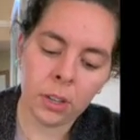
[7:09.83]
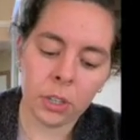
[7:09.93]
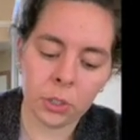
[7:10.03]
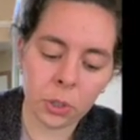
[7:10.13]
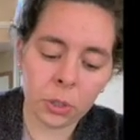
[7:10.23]

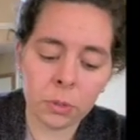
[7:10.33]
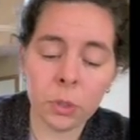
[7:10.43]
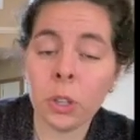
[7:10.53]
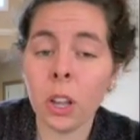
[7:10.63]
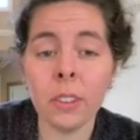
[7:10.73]
Your
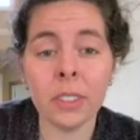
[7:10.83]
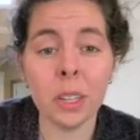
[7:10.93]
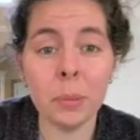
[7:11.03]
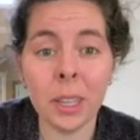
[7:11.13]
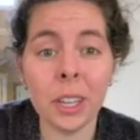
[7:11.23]
Rudolph
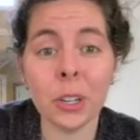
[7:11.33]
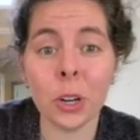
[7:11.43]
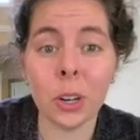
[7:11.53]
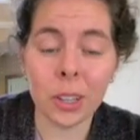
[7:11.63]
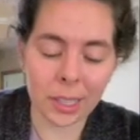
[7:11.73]
can be a
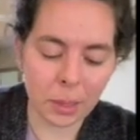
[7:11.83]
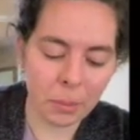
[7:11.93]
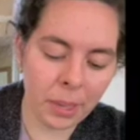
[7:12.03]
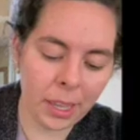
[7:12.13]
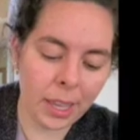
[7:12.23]
girl, it can
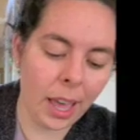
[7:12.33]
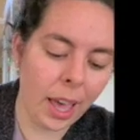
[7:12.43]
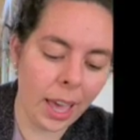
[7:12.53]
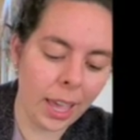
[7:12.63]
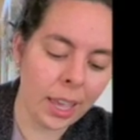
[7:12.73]
be a
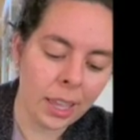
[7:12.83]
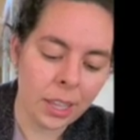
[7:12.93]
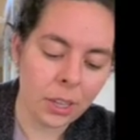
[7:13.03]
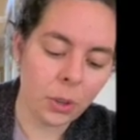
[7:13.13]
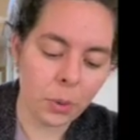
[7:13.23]
guy.
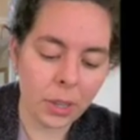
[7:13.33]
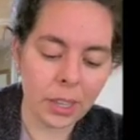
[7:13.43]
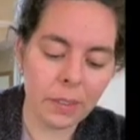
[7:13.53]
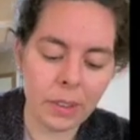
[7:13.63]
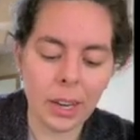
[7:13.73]
You can
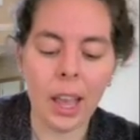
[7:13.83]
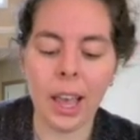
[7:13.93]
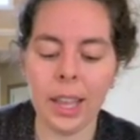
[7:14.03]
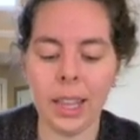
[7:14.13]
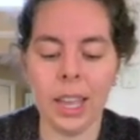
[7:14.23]
give it
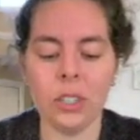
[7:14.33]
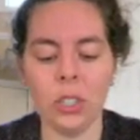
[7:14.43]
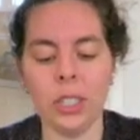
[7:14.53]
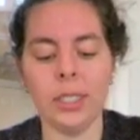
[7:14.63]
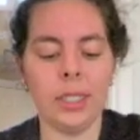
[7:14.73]

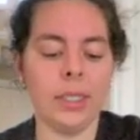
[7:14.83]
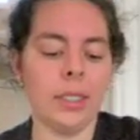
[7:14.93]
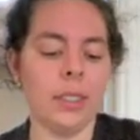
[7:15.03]
eyelashes.